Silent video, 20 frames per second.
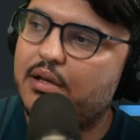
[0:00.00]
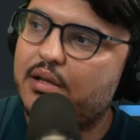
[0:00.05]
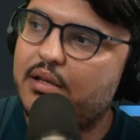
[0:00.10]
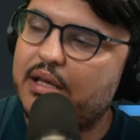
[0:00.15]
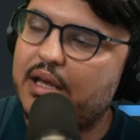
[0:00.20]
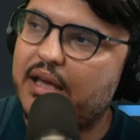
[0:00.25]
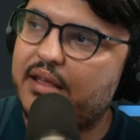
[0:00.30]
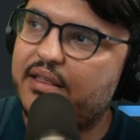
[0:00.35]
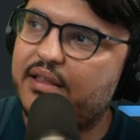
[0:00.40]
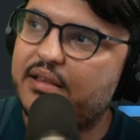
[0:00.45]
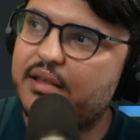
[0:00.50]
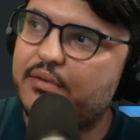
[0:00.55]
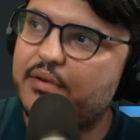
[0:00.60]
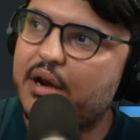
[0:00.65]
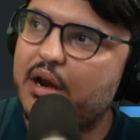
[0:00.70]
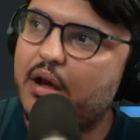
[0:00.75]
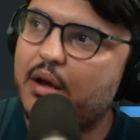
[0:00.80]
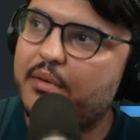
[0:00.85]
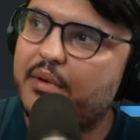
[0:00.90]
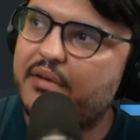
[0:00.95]
Yeah, I think that right
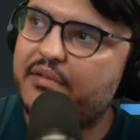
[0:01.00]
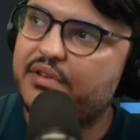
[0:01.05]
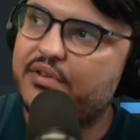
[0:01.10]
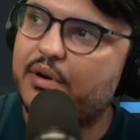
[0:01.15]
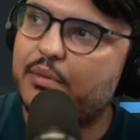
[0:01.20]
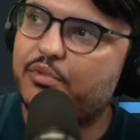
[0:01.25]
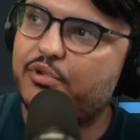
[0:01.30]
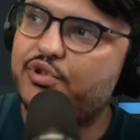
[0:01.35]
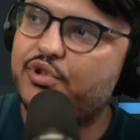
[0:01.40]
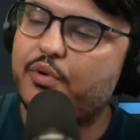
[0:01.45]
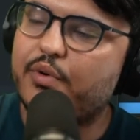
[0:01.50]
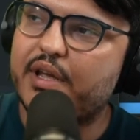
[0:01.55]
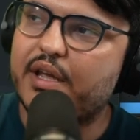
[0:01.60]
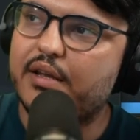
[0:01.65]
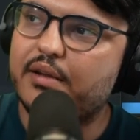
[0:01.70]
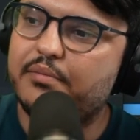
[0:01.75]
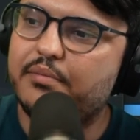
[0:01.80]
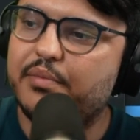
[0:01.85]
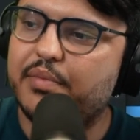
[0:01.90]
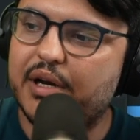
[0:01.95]
now I'm having trouble showing
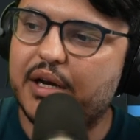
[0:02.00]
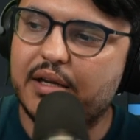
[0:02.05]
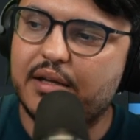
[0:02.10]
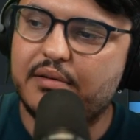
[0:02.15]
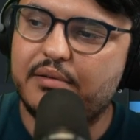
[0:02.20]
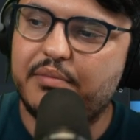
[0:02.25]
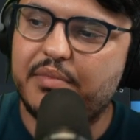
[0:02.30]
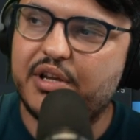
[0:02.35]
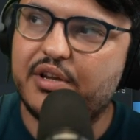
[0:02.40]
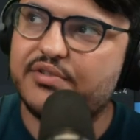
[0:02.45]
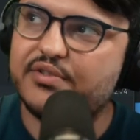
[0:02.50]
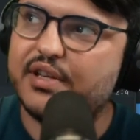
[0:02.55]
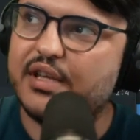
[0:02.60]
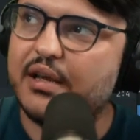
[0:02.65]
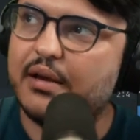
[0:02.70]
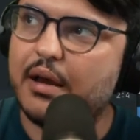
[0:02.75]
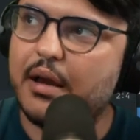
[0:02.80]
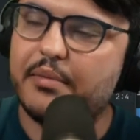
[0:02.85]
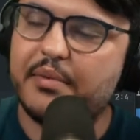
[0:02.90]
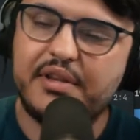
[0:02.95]
it, but because
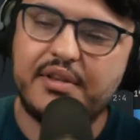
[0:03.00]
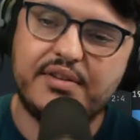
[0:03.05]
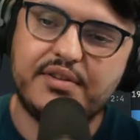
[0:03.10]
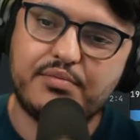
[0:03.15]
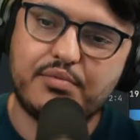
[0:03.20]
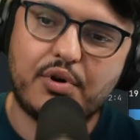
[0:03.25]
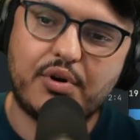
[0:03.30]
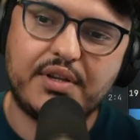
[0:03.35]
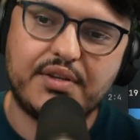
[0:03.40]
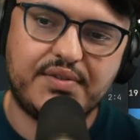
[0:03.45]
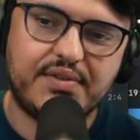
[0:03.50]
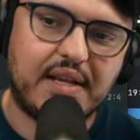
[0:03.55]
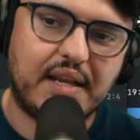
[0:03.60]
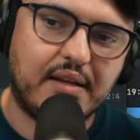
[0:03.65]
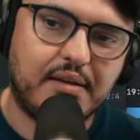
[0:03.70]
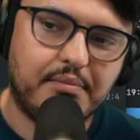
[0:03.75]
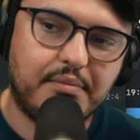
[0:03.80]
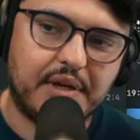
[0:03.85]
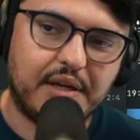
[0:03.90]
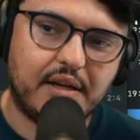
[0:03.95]
I'm in this broken
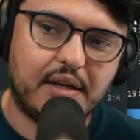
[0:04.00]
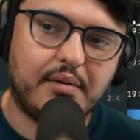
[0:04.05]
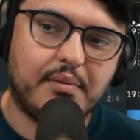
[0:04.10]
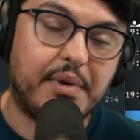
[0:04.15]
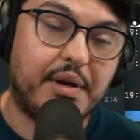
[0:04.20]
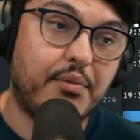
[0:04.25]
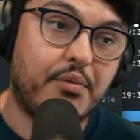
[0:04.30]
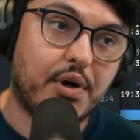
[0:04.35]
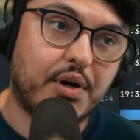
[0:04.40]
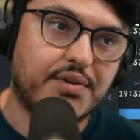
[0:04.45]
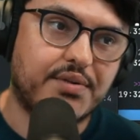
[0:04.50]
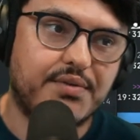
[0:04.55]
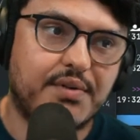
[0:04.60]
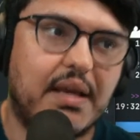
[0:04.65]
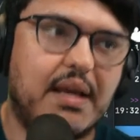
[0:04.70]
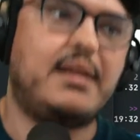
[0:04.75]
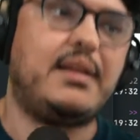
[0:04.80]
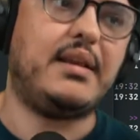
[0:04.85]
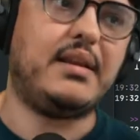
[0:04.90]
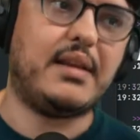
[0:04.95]
state, but it works
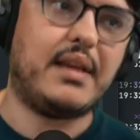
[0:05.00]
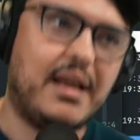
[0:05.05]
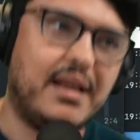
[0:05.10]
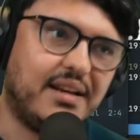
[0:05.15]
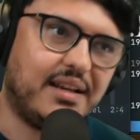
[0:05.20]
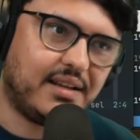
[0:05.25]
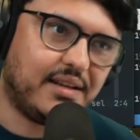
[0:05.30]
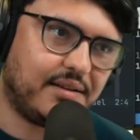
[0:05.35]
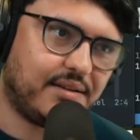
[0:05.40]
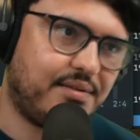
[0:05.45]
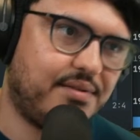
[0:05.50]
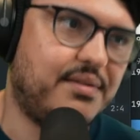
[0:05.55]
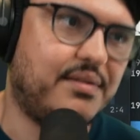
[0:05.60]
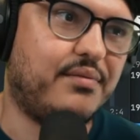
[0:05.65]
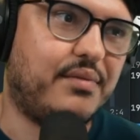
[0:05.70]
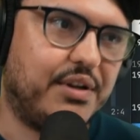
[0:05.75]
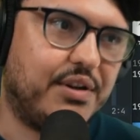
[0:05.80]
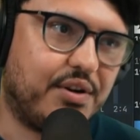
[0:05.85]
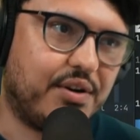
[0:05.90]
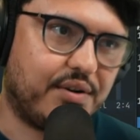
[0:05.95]
and it
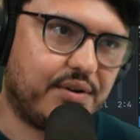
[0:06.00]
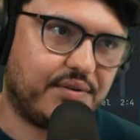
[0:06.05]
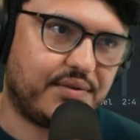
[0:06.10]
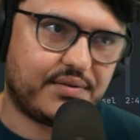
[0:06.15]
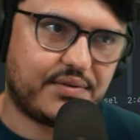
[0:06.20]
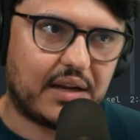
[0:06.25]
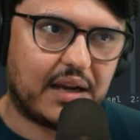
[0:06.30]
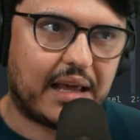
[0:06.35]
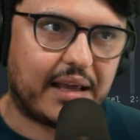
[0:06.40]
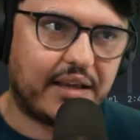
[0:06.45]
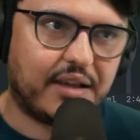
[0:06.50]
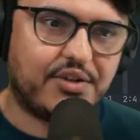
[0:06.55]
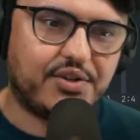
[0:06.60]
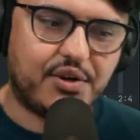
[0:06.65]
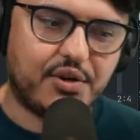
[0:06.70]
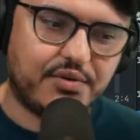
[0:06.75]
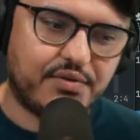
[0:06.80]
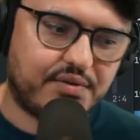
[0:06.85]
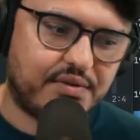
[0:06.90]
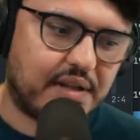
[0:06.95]
returns, like it
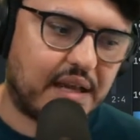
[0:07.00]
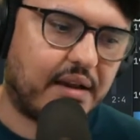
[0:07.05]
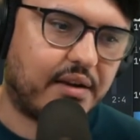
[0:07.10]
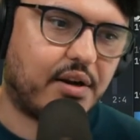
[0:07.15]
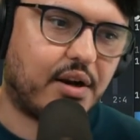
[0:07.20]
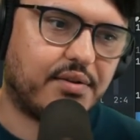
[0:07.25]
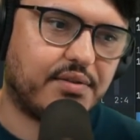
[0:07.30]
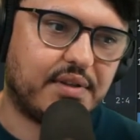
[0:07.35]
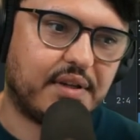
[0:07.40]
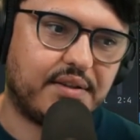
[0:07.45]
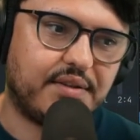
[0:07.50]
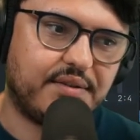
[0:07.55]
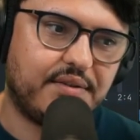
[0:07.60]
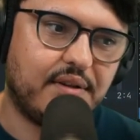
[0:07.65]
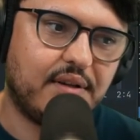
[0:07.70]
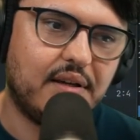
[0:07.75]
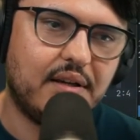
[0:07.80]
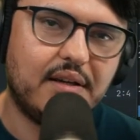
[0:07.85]
shows diagnostics.